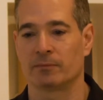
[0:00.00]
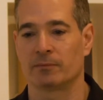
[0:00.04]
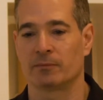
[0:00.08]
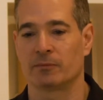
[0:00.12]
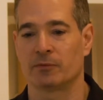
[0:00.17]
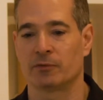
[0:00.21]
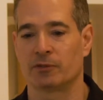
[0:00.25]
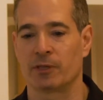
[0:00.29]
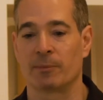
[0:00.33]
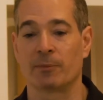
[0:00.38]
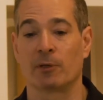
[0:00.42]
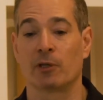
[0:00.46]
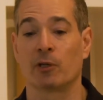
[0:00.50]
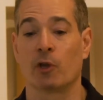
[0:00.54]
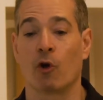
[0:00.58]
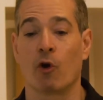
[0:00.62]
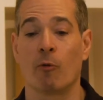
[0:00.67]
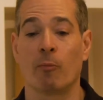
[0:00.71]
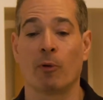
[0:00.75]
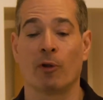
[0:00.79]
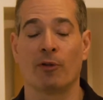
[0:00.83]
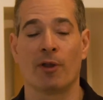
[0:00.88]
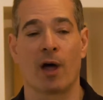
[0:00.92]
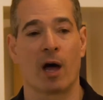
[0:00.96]
some
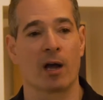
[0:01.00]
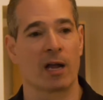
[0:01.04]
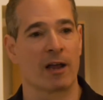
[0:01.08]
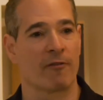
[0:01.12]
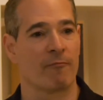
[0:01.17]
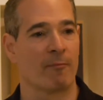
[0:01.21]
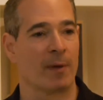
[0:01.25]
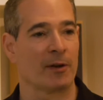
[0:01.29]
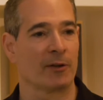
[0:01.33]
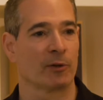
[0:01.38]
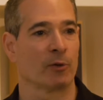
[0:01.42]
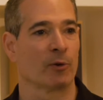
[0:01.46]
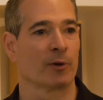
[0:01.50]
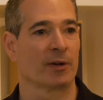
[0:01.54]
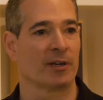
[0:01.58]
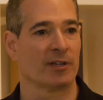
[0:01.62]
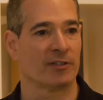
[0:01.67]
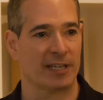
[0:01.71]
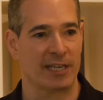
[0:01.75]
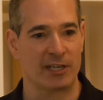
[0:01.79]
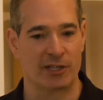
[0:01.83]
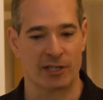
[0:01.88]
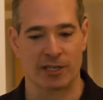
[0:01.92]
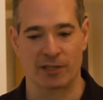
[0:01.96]
global non-governmental
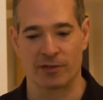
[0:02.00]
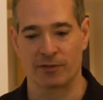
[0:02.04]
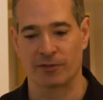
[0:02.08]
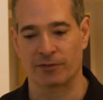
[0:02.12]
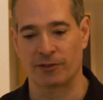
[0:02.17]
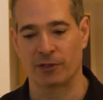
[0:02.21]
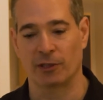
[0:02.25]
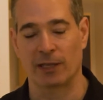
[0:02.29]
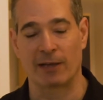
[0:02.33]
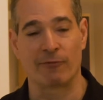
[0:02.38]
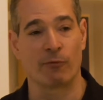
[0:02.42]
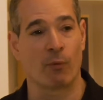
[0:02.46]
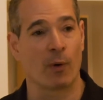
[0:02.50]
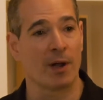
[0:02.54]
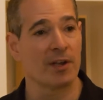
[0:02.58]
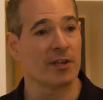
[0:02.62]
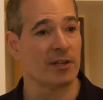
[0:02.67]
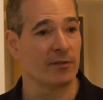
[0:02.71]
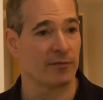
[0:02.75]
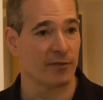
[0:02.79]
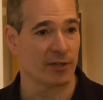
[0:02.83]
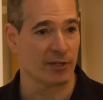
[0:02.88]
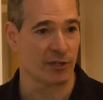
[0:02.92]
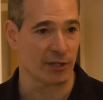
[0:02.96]
organizations, you'll have one
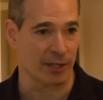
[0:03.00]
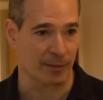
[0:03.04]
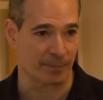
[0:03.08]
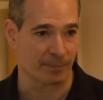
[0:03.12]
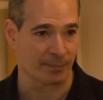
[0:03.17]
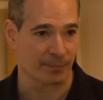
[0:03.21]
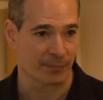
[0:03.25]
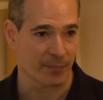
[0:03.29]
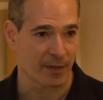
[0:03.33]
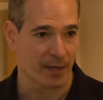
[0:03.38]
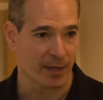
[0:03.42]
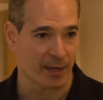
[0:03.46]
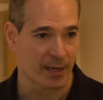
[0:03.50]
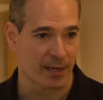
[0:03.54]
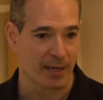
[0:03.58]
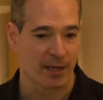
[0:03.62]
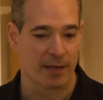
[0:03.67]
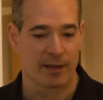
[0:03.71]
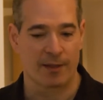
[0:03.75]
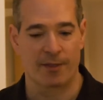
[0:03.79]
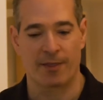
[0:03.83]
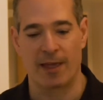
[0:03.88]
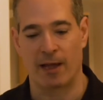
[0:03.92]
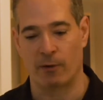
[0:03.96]
division
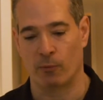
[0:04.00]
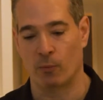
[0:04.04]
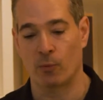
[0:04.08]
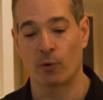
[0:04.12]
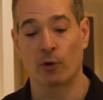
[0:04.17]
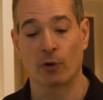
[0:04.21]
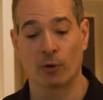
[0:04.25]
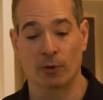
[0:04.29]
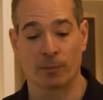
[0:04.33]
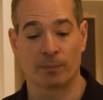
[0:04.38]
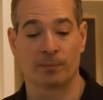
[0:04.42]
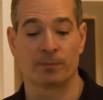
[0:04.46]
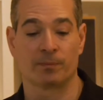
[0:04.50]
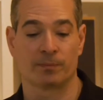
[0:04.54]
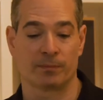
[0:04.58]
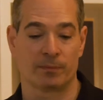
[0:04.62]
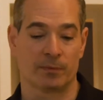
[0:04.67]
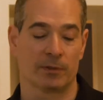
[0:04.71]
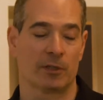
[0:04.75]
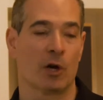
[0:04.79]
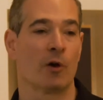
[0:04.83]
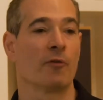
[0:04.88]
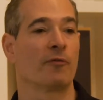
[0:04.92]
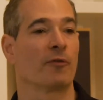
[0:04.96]
that will
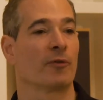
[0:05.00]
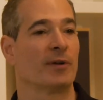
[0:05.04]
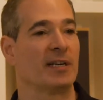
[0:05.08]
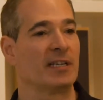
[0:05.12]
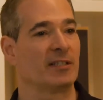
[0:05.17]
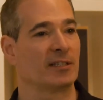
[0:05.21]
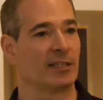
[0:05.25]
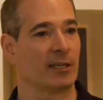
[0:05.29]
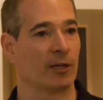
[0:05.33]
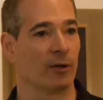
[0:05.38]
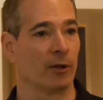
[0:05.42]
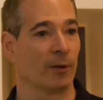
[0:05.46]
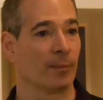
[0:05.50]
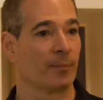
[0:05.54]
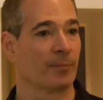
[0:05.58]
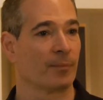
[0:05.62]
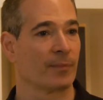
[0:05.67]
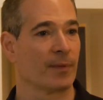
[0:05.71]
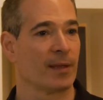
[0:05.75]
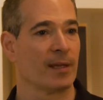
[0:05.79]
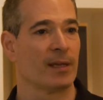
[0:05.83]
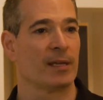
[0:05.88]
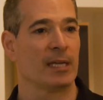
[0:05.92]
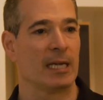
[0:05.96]
go for eSkill,
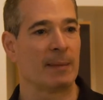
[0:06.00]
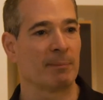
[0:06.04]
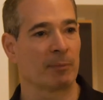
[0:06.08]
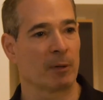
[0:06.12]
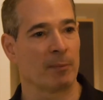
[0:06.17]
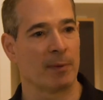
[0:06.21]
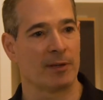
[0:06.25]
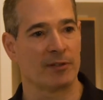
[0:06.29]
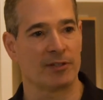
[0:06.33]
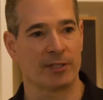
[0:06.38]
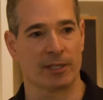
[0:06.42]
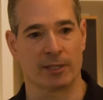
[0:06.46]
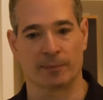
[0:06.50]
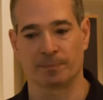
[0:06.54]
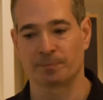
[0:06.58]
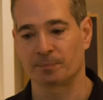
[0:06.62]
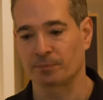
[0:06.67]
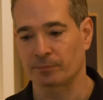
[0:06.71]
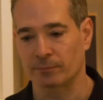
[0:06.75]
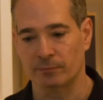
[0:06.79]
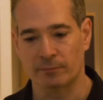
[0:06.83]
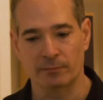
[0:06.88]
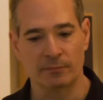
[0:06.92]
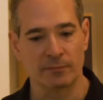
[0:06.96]
implement it,
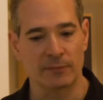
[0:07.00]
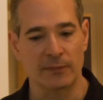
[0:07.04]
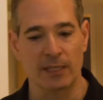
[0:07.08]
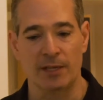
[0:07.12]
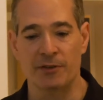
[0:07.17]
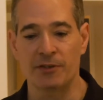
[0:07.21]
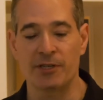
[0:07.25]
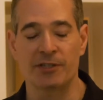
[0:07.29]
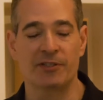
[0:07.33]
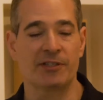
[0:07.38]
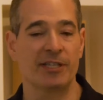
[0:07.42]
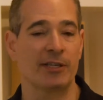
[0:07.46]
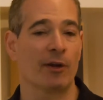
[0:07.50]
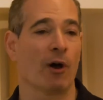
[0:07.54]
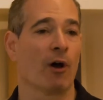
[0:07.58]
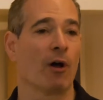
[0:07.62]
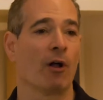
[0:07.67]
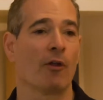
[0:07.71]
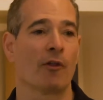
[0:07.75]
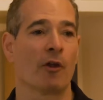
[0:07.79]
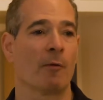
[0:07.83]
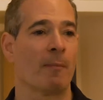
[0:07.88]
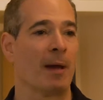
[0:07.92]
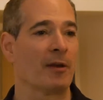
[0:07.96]
to see
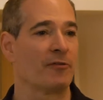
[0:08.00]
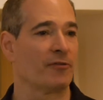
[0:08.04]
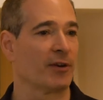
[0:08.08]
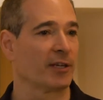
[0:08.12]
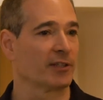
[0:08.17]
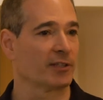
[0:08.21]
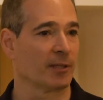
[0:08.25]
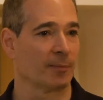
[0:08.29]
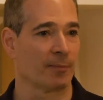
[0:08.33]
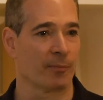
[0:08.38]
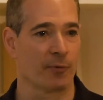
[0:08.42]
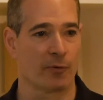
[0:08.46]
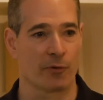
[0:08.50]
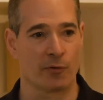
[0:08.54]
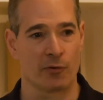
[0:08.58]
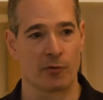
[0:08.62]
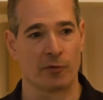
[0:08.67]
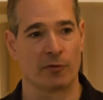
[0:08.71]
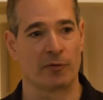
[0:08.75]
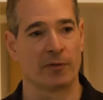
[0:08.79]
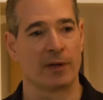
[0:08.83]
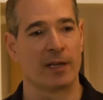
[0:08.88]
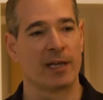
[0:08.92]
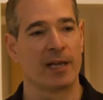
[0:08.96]
all their metrics
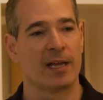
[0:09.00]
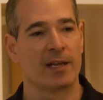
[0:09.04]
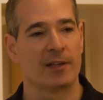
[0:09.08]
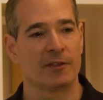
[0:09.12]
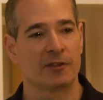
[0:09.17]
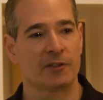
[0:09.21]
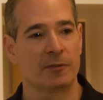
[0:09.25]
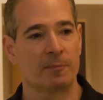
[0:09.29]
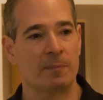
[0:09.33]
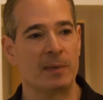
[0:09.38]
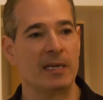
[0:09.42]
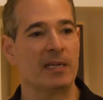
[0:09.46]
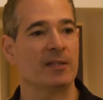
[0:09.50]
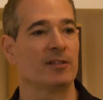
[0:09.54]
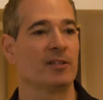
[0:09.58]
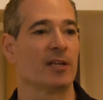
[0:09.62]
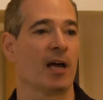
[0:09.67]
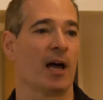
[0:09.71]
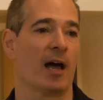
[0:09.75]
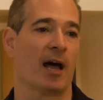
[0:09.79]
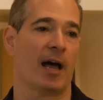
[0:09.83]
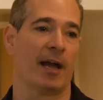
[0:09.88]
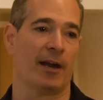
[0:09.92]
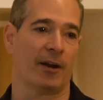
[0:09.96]
improve, speed to
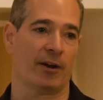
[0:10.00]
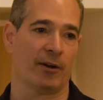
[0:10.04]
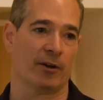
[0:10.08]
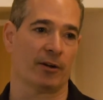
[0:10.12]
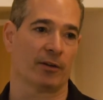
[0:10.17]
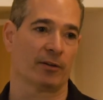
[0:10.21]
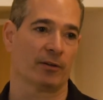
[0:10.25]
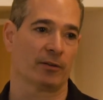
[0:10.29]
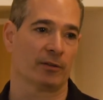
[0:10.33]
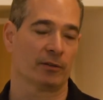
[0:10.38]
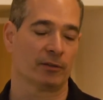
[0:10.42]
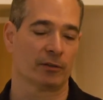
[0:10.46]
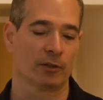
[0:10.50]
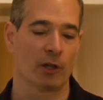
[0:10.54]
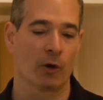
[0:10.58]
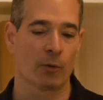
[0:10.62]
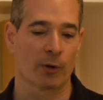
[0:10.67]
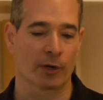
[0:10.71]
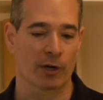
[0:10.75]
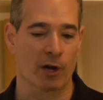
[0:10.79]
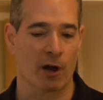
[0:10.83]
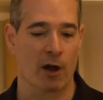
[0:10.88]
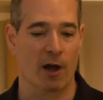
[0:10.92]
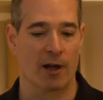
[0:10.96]
hire,
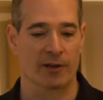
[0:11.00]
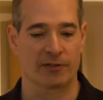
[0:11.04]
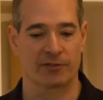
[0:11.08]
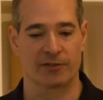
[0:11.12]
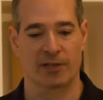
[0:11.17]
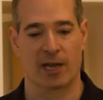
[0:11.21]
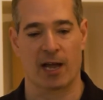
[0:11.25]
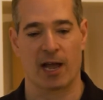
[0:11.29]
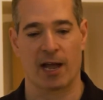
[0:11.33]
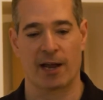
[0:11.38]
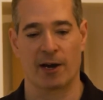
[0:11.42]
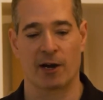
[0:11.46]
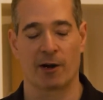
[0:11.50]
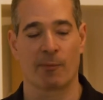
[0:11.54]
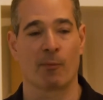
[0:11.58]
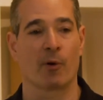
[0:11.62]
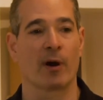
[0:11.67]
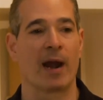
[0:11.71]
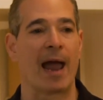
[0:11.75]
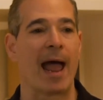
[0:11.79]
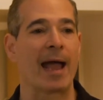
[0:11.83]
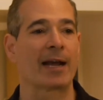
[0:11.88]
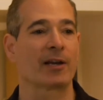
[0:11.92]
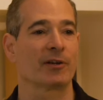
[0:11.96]
lower cost to hire,
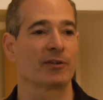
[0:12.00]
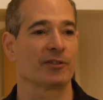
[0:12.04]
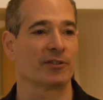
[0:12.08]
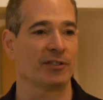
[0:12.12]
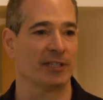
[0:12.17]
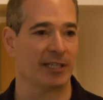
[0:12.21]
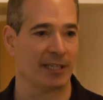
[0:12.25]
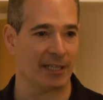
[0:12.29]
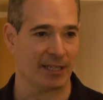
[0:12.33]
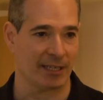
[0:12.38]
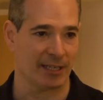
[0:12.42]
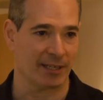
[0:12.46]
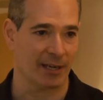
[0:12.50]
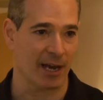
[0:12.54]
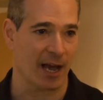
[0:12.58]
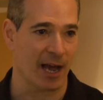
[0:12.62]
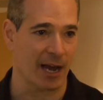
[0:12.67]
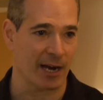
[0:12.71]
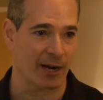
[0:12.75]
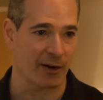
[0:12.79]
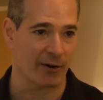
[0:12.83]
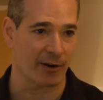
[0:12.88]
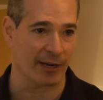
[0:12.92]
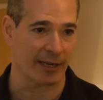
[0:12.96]
more accuracy in
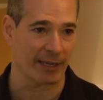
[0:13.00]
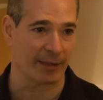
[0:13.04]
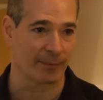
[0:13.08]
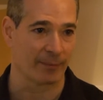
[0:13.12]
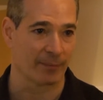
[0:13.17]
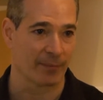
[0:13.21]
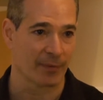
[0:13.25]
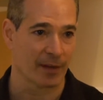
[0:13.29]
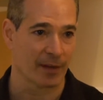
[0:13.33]
hiring,